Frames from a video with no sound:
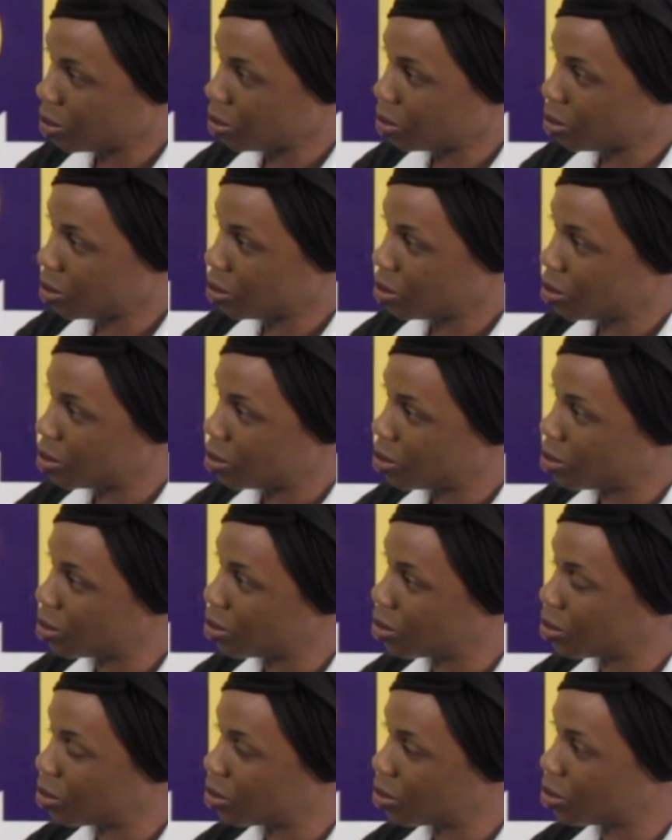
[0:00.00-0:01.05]

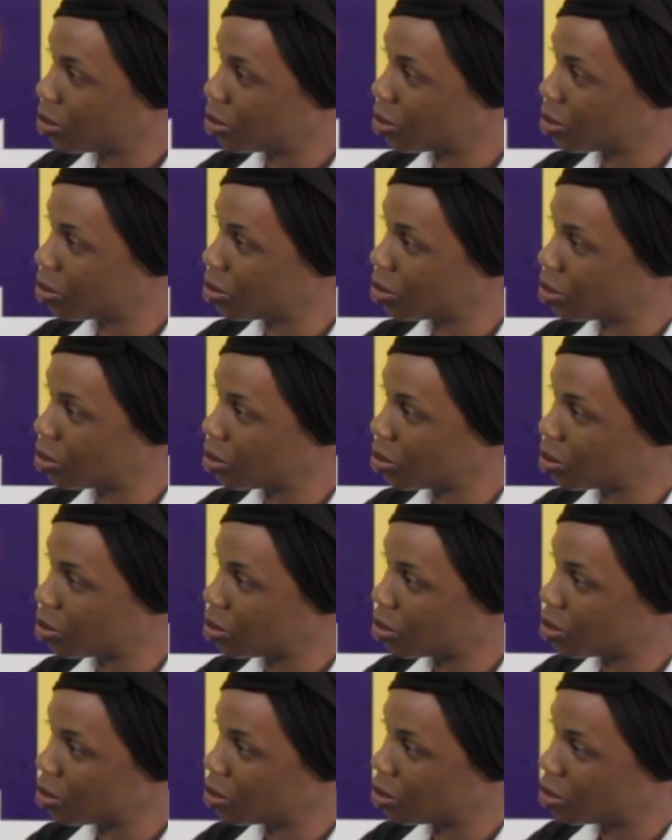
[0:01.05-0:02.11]

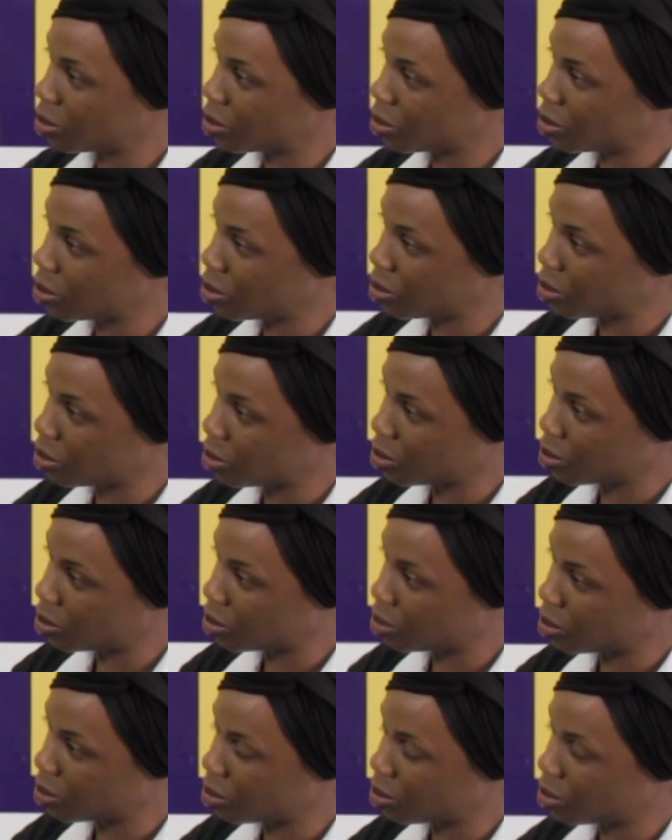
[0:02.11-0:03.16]

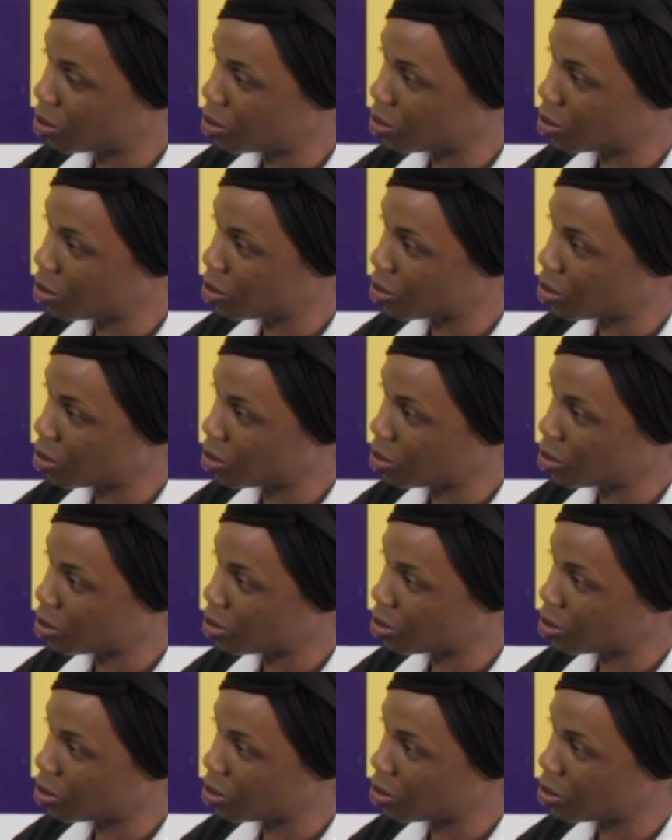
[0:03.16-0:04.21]

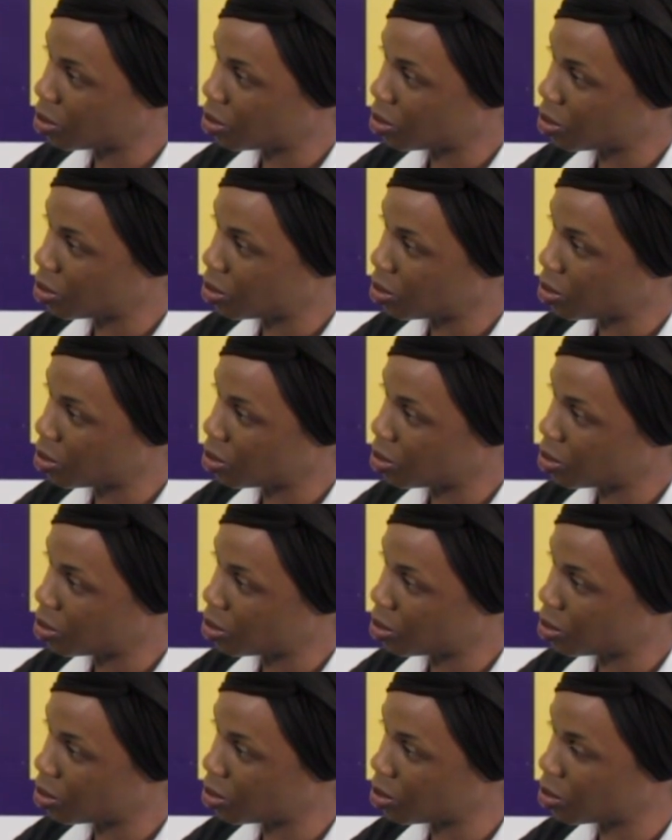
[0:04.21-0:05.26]

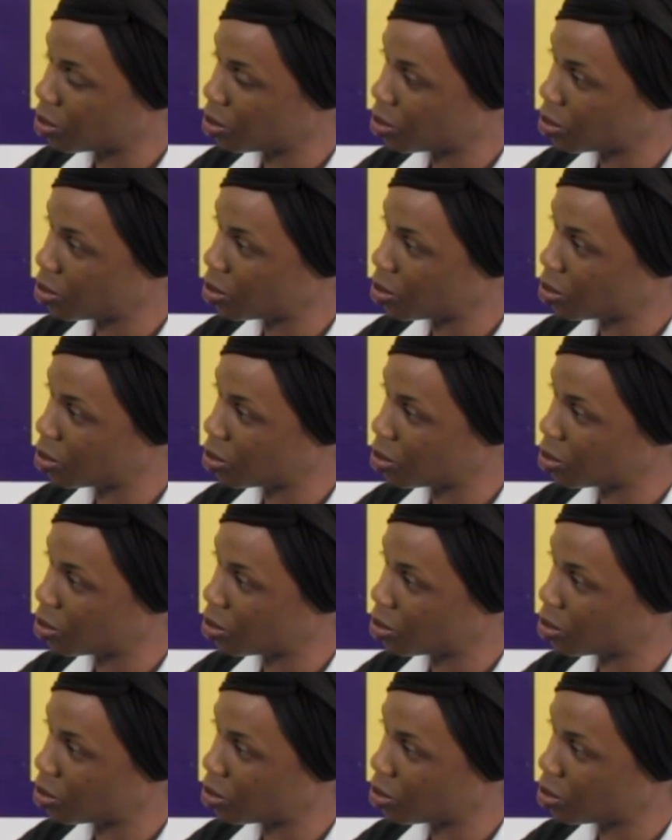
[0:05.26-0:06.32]

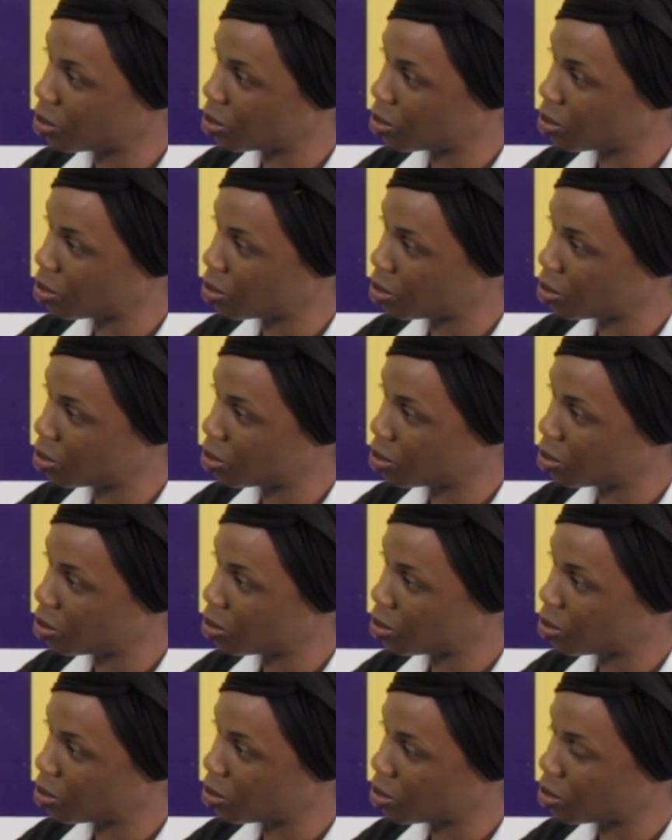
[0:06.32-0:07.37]

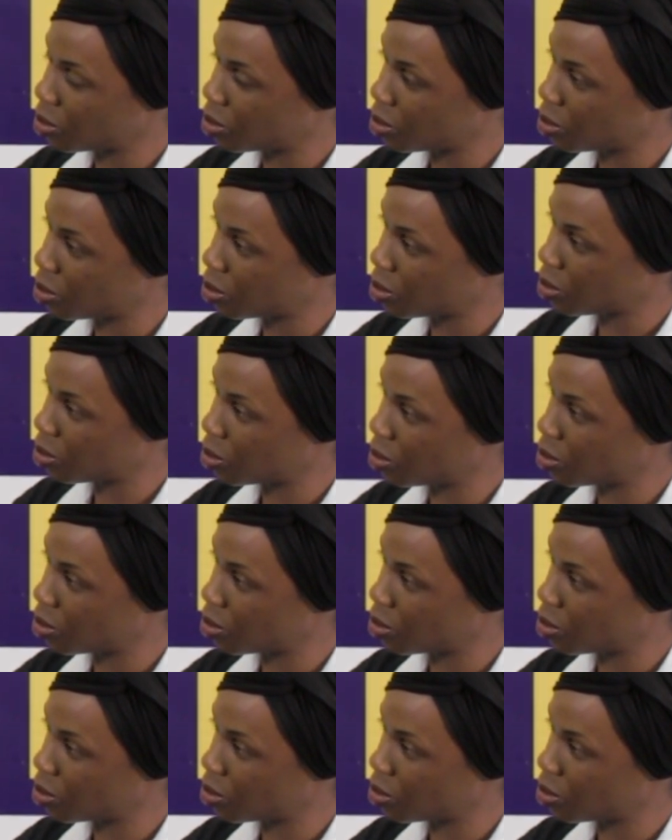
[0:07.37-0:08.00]
No words are spoken by the person on screen.